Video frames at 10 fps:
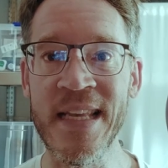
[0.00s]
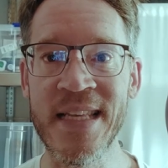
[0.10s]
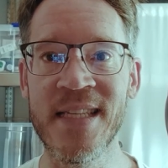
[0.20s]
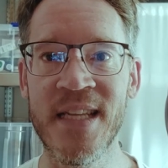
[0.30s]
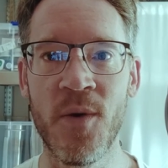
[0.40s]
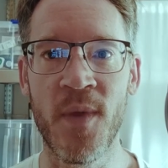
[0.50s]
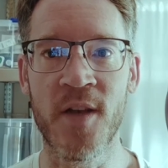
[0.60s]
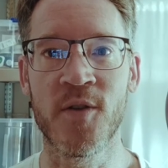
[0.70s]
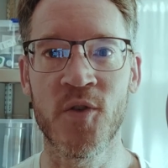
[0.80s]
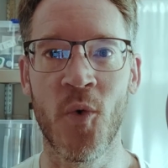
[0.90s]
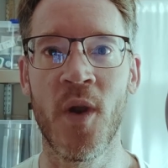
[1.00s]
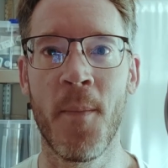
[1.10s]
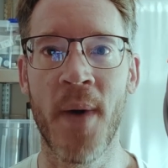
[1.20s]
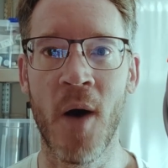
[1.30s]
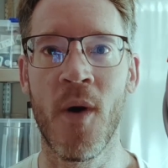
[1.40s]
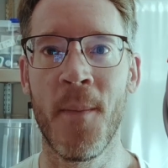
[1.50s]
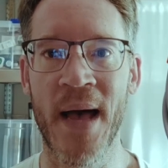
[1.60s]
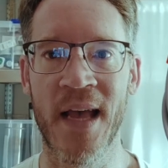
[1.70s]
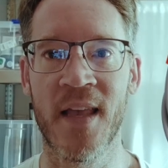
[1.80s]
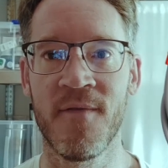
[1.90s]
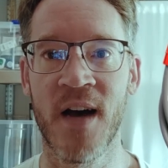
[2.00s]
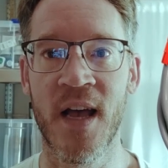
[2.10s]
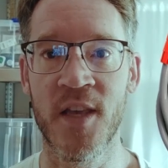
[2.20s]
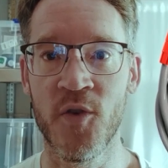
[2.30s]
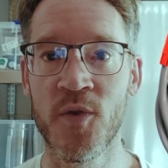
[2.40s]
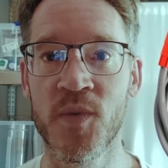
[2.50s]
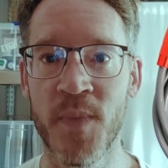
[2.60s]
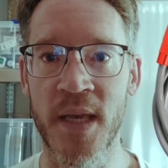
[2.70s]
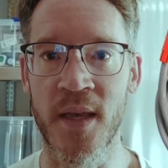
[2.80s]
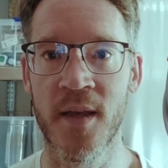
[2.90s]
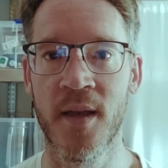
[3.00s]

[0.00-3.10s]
easily with your solar power bank via USB.